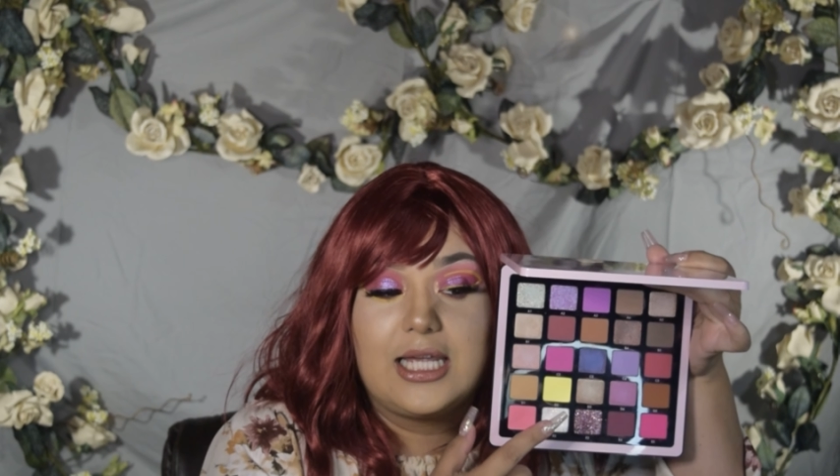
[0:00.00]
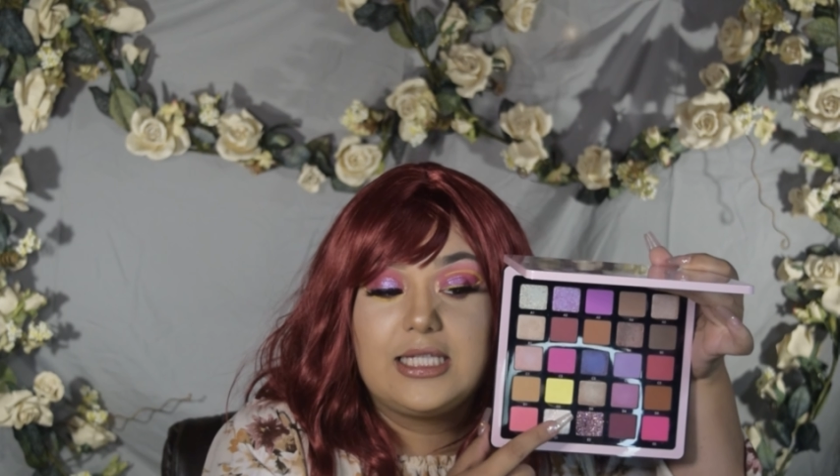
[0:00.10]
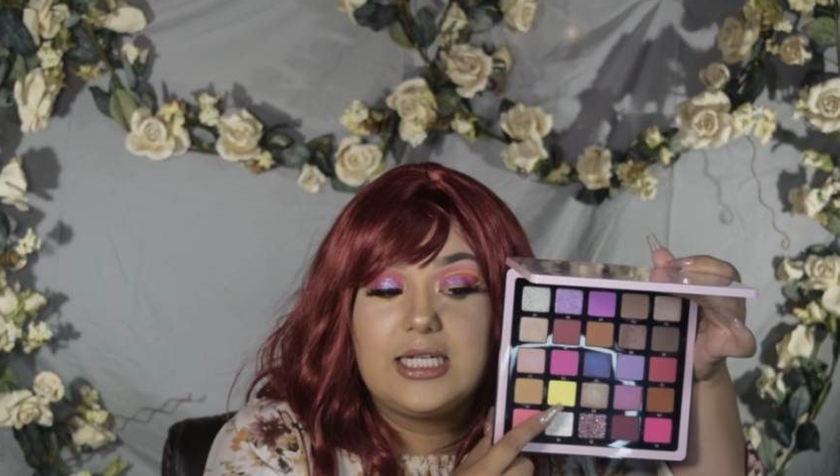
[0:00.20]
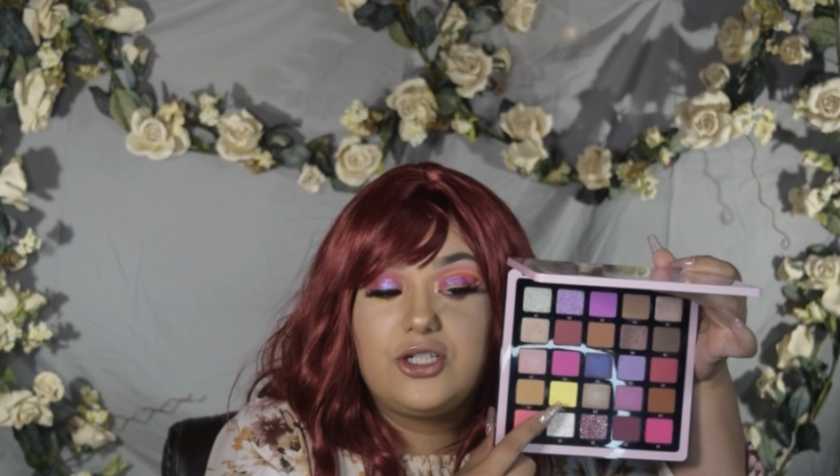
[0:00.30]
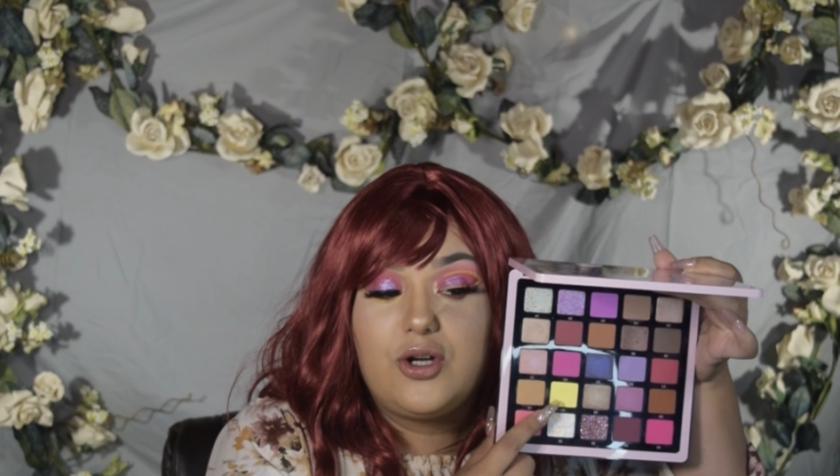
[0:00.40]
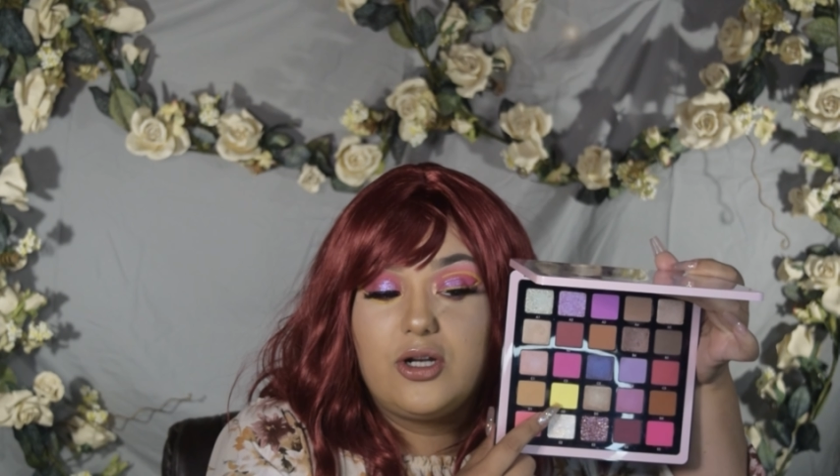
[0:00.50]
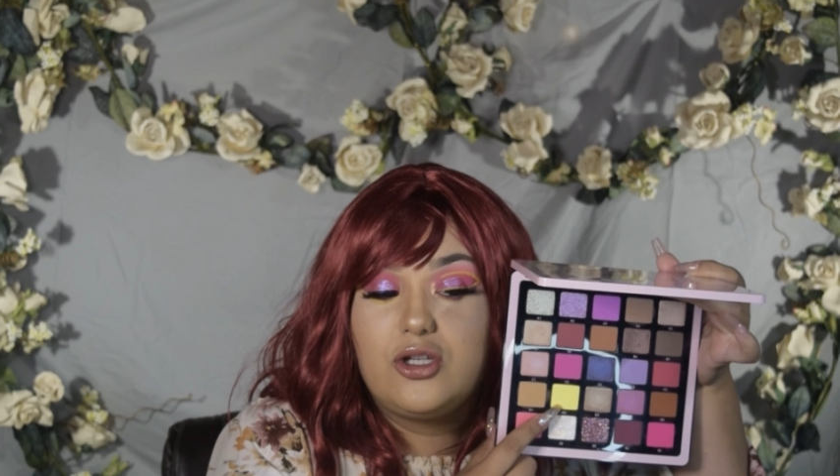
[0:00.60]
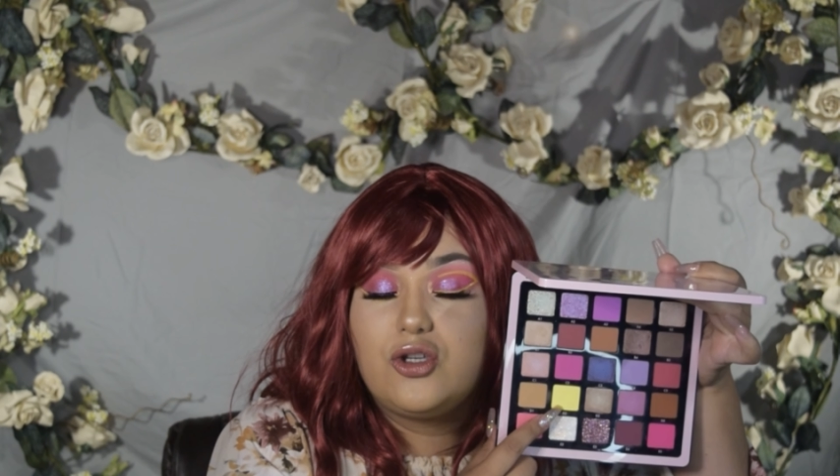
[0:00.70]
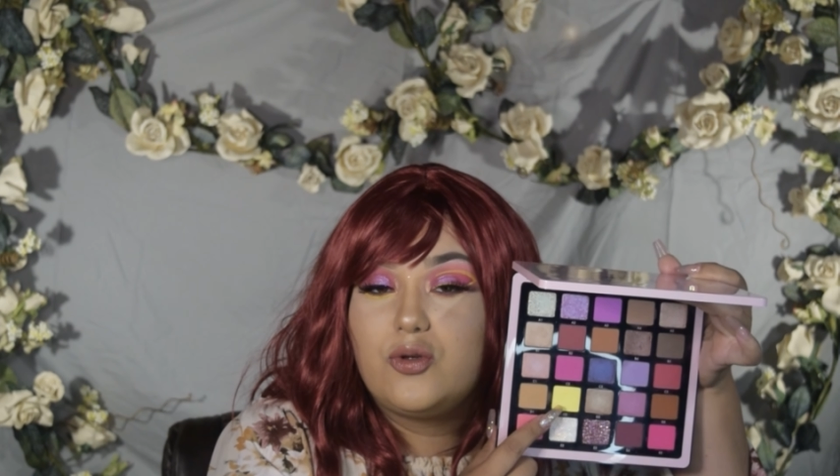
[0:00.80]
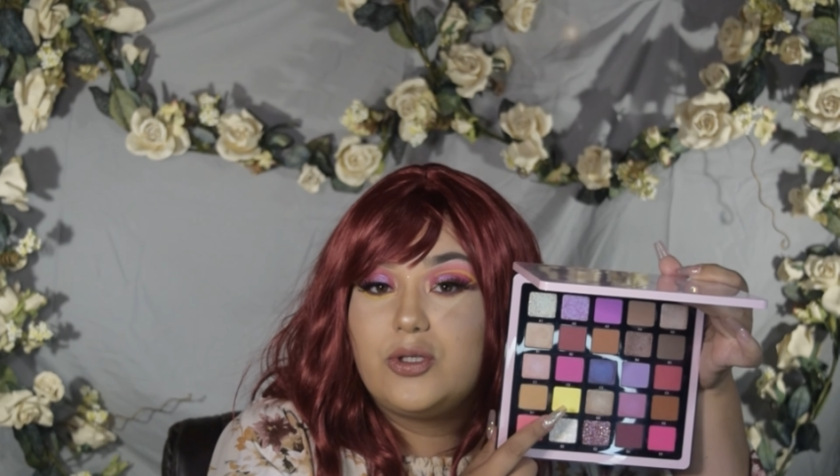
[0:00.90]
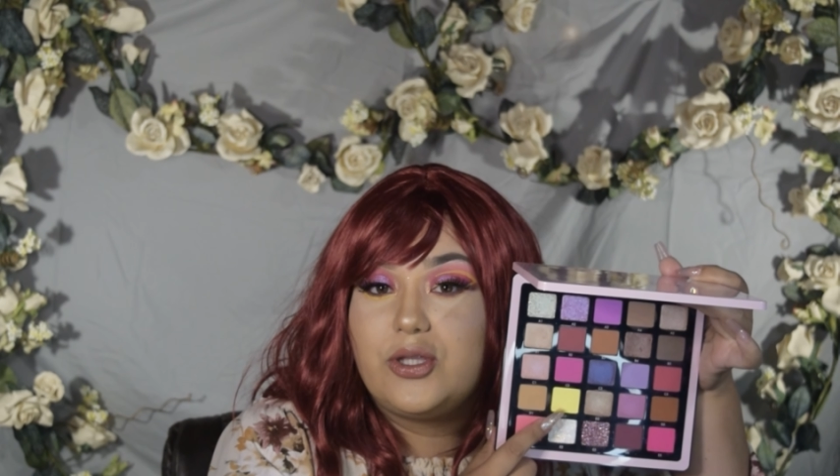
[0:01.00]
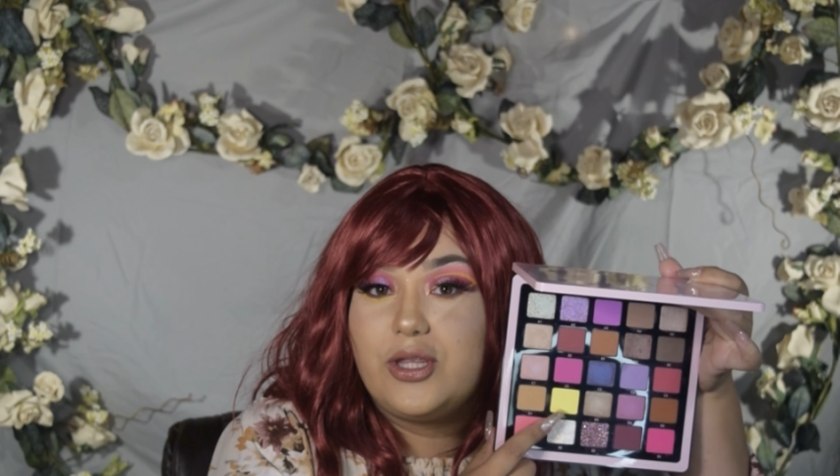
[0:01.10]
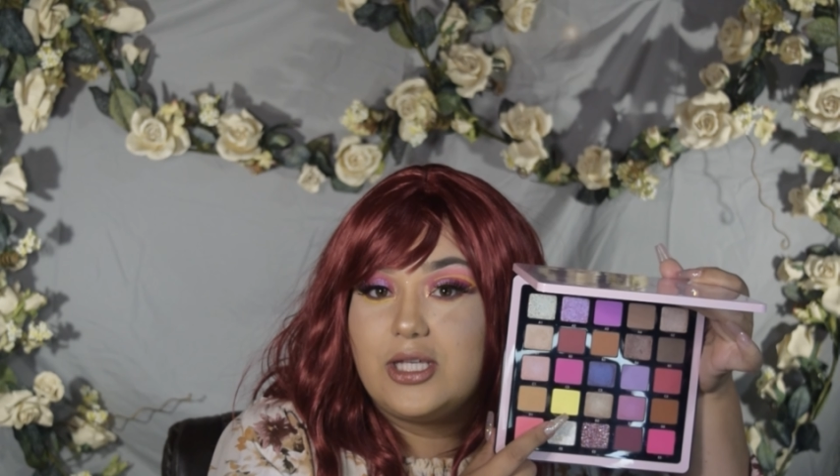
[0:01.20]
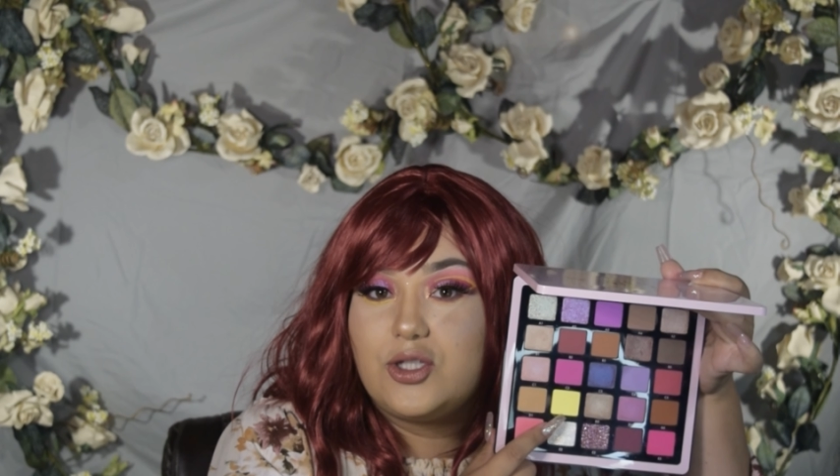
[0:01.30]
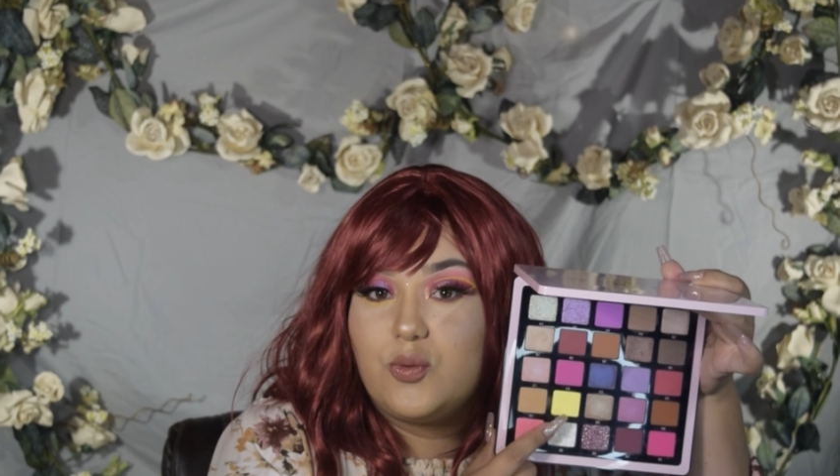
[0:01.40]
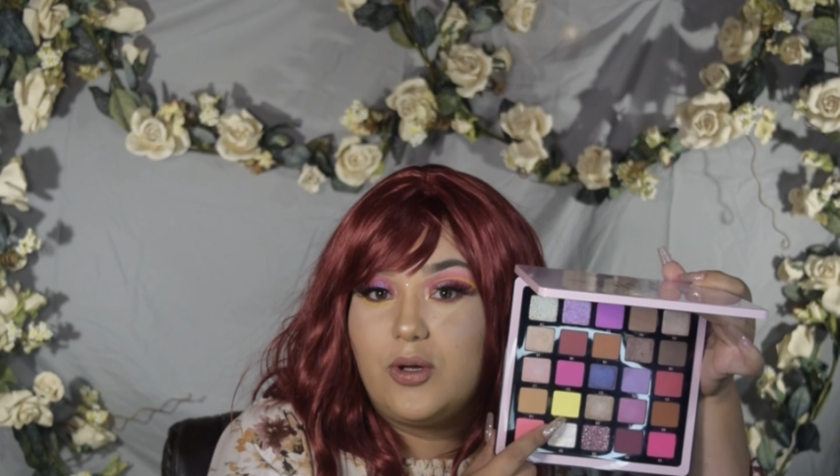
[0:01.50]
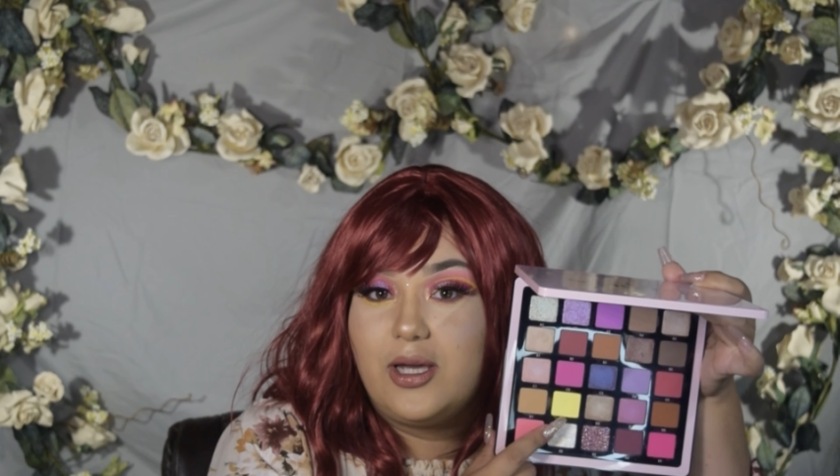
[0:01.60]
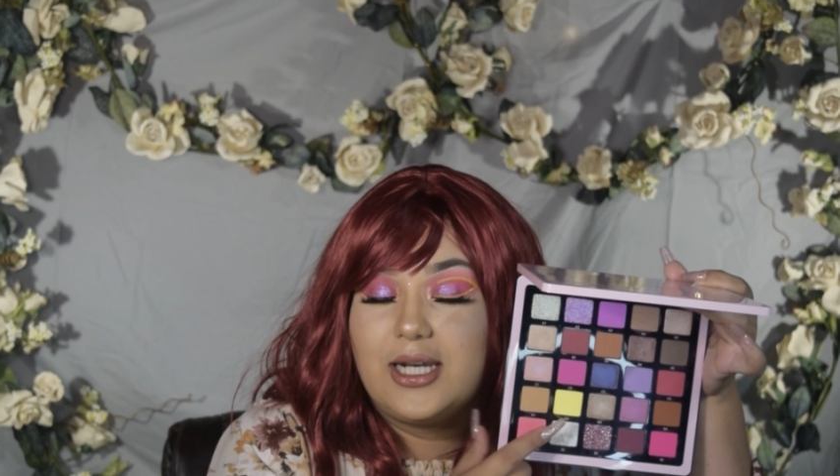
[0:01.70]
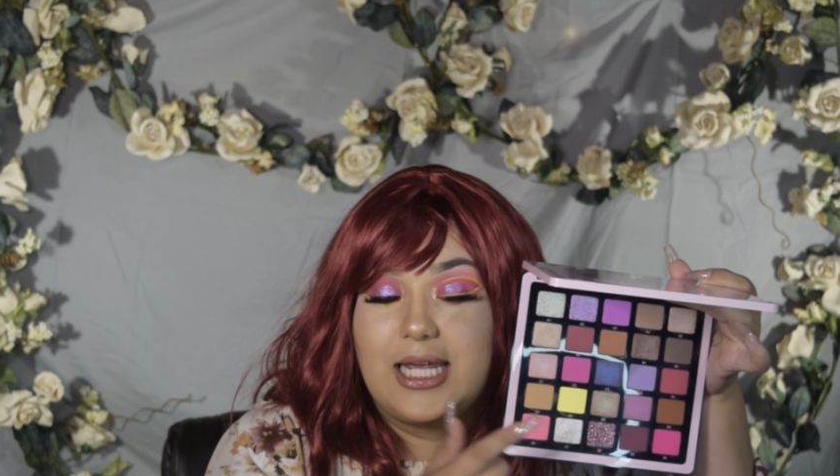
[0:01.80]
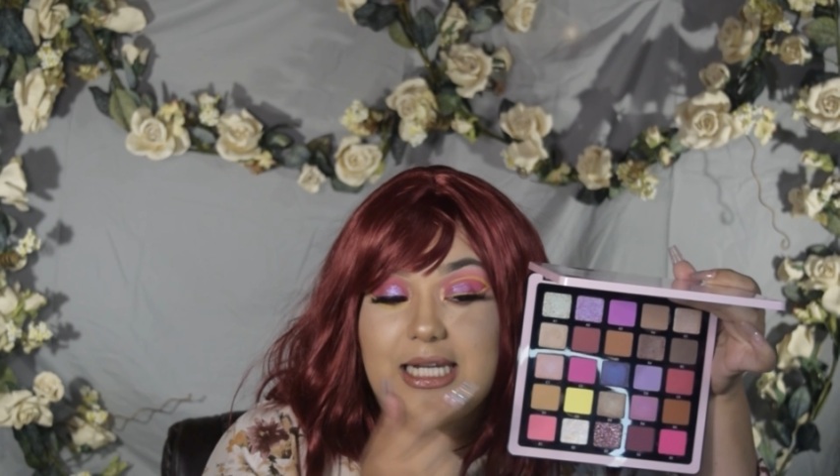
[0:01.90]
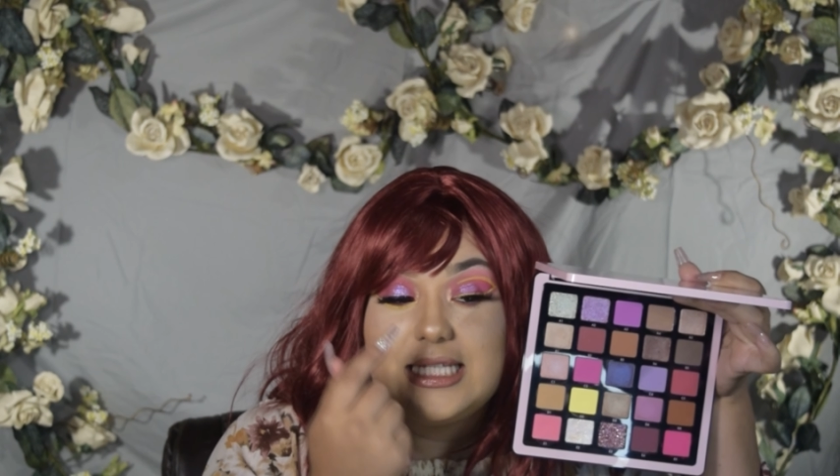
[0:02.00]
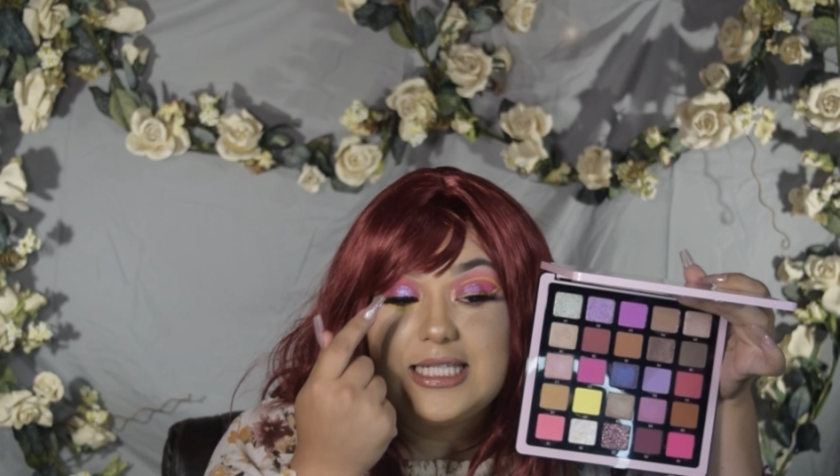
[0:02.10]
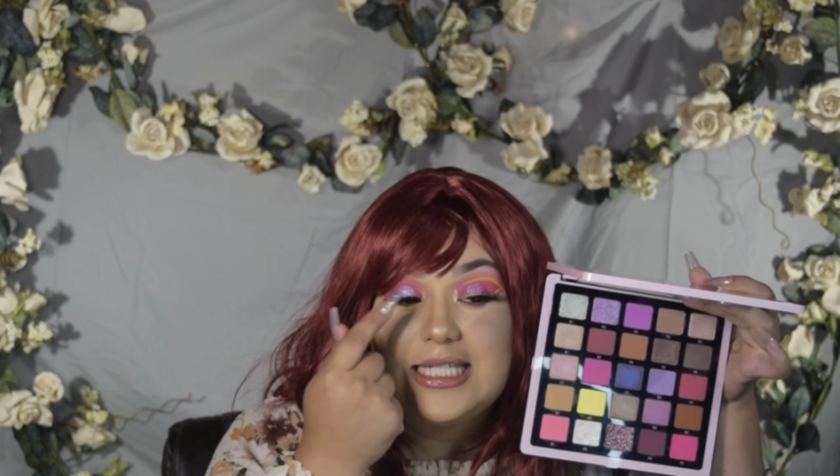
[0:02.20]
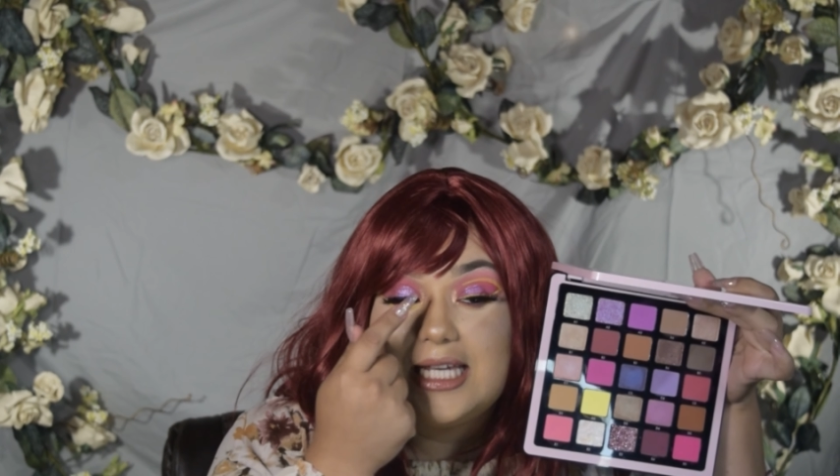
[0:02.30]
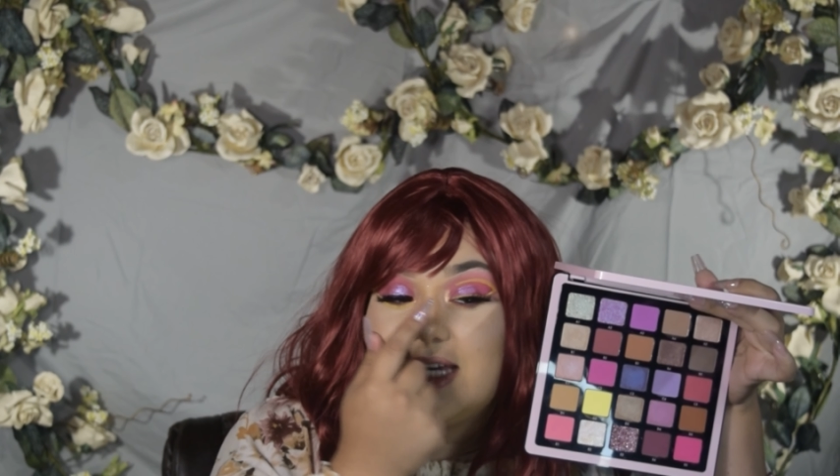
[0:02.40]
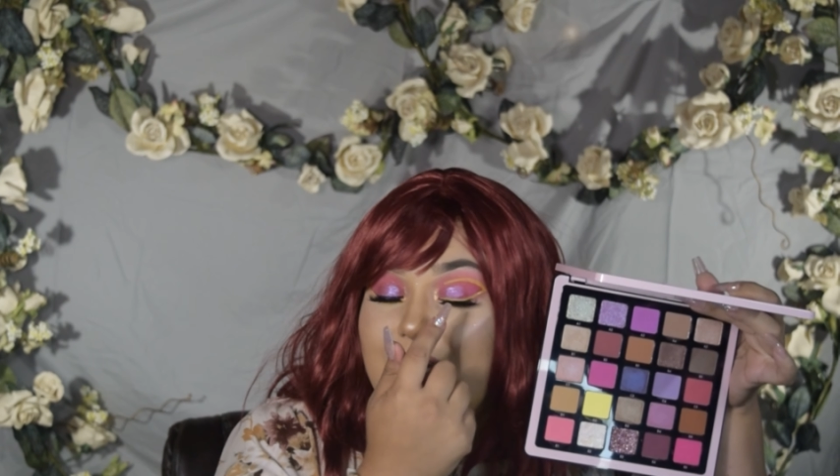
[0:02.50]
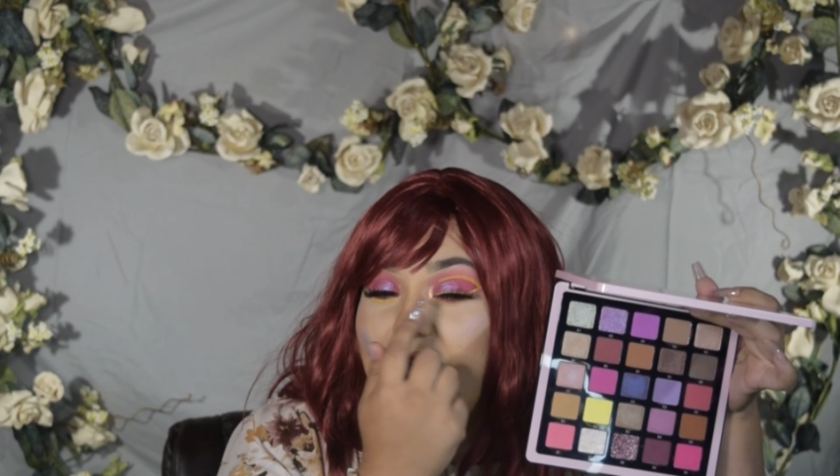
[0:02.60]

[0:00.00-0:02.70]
I did try to use this one, and it did